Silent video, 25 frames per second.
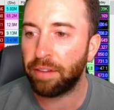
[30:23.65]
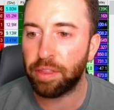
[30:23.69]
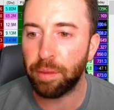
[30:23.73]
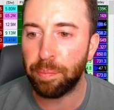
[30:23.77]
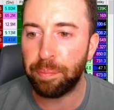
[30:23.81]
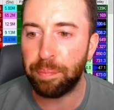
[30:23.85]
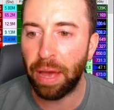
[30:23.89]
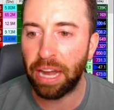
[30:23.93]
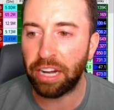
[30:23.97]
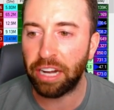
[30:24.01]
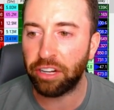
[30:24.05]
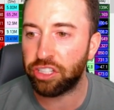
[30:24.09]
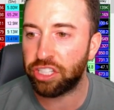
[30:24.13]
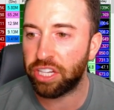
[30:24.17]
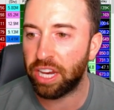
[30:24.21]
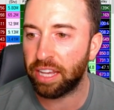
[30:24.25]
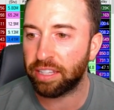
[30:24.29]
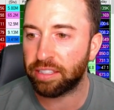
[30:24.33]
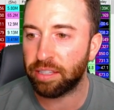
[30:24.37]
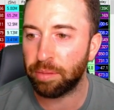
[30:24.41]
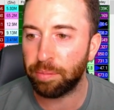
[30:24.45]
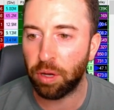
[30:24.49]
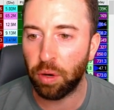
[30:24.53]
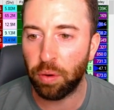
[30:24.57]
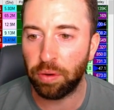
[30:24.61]
the better
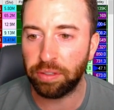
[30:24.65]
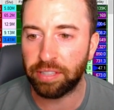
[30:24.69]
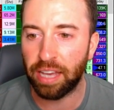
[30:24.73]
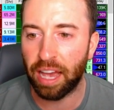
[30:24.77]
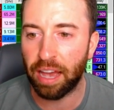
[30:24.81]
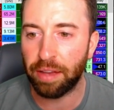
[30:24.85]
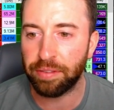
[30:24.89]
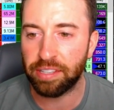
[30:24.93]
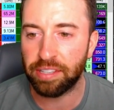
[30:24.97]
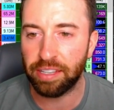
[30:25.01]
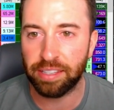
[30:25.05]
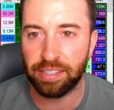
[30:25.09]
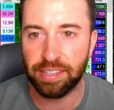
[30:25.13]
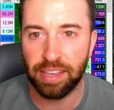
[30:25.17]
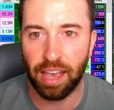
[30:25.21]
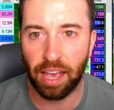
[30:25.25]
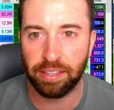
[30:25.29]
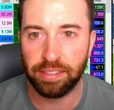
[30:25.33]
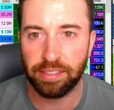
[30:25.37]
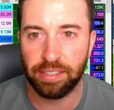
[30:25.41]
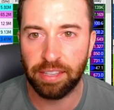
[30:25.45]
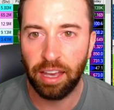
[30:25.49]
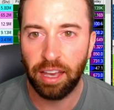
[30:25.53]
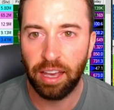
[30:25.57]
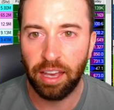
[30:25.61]
chance I'm going to have
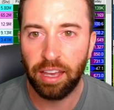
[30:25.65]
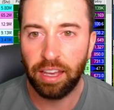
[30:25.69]
success.